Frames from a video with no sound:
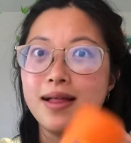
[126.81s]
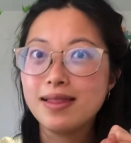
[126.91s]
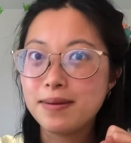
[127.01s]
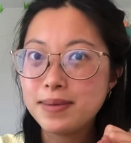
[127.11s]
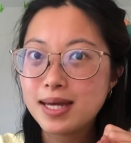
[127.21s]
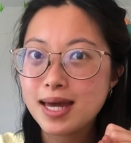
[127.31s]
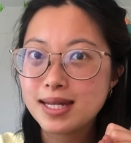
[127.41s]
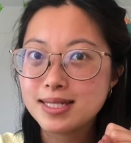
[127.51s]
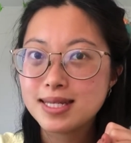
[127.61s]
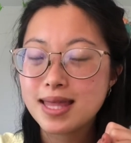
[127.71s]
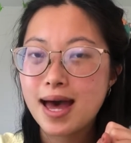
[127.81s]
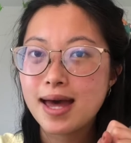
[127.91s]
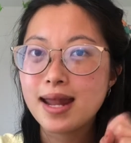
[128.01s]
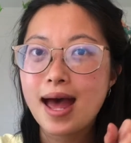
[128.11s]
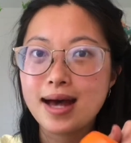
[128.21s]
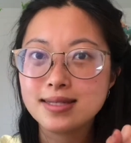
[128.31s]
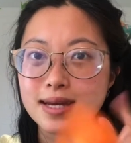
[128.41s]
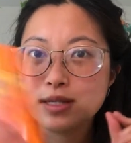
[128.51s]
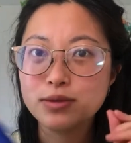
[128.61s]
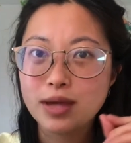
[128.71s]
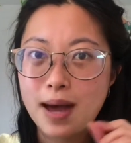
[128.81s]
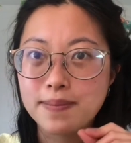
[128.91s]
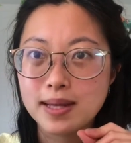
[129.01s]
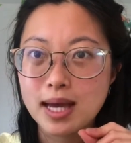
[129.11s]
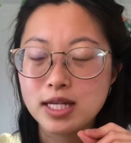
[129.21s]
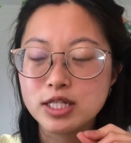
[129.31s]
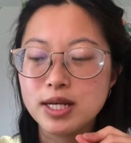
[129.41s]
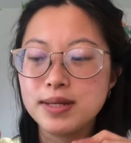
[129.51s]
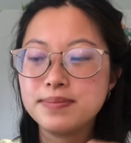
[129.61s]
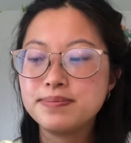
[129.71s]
Let me get into that as I do the application.